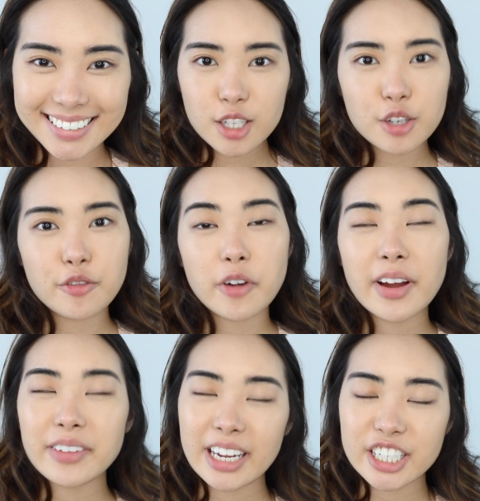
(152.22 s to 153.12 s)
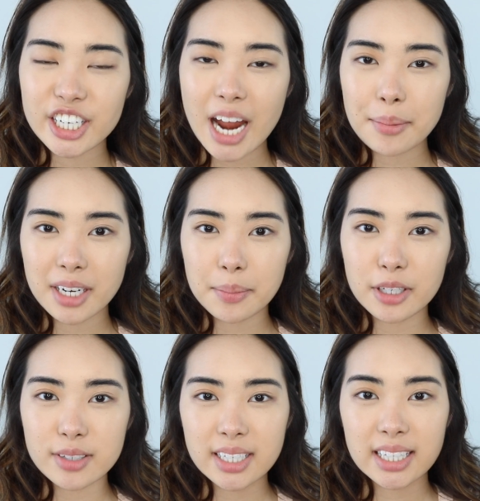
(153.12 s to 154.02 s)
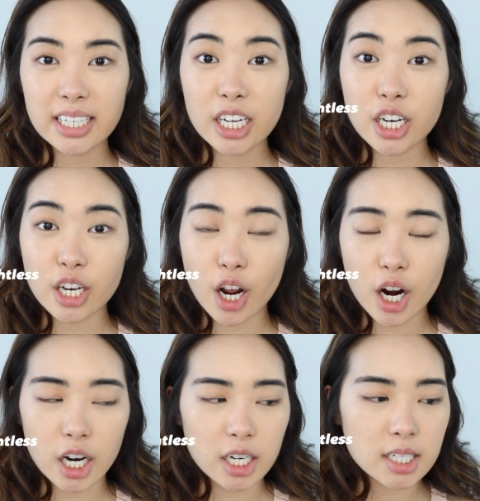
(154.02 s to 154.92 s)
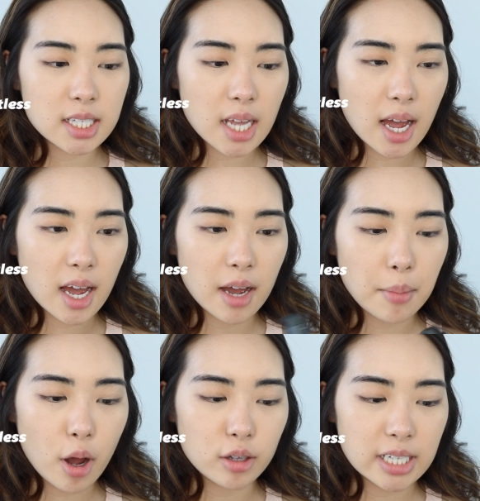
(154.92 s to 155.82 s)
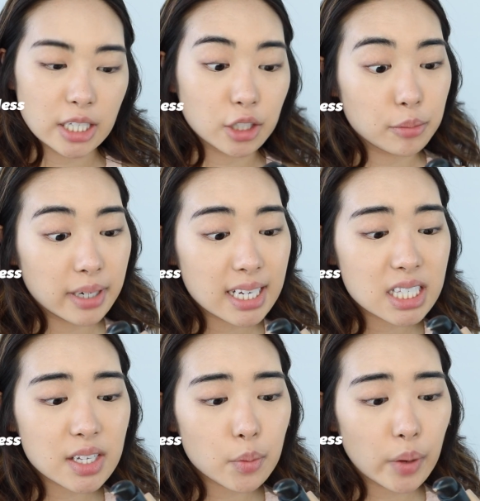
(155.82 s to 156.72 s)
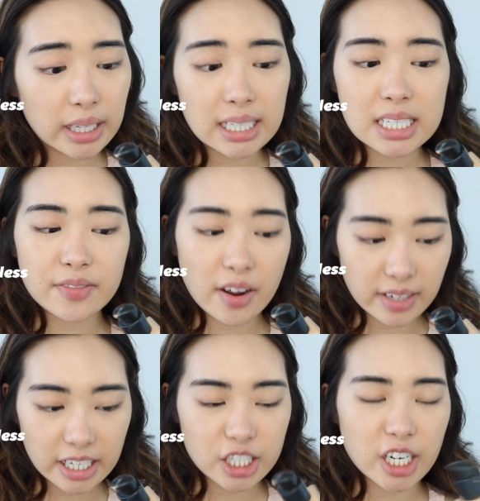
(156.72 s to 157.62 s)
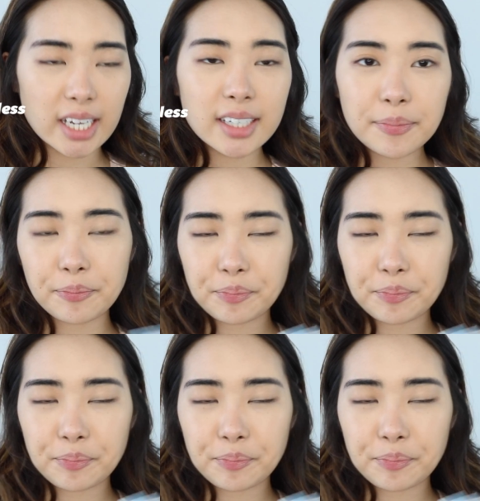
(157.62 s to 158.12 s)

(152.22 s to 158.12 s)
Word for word: So for foundation, I'm going to be using the NARS um, All Day Luminous Weightless Foundation.